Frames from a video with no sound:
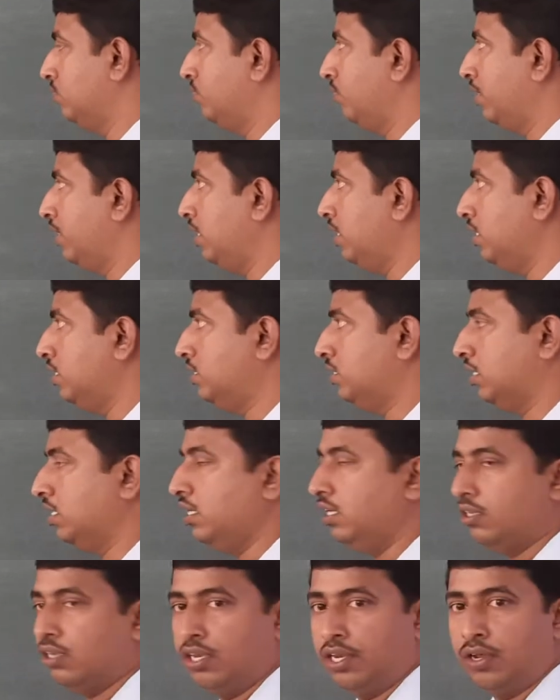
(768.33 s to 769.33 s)
very
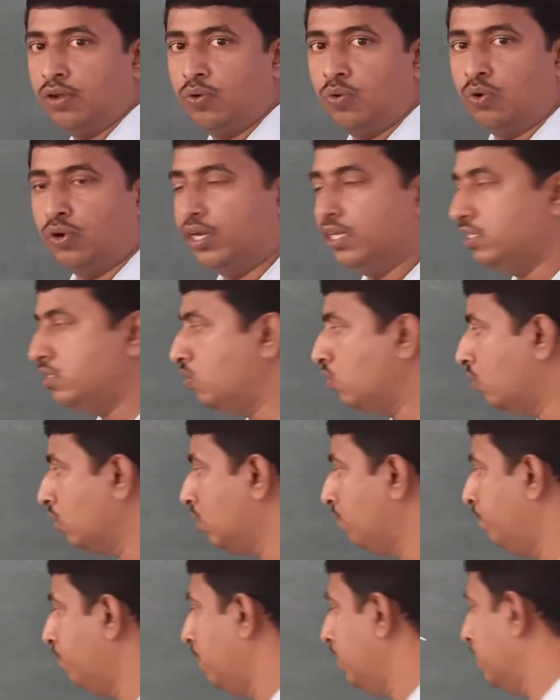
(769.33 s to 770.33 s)
easy. What is
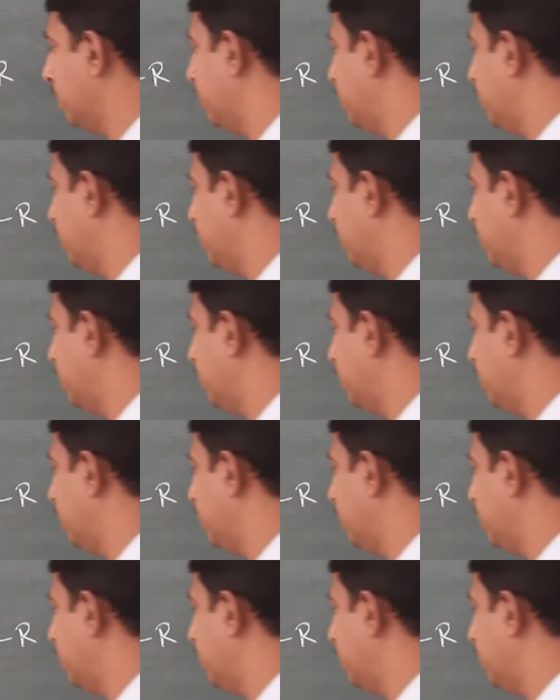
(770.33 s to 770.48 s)
nucleophilic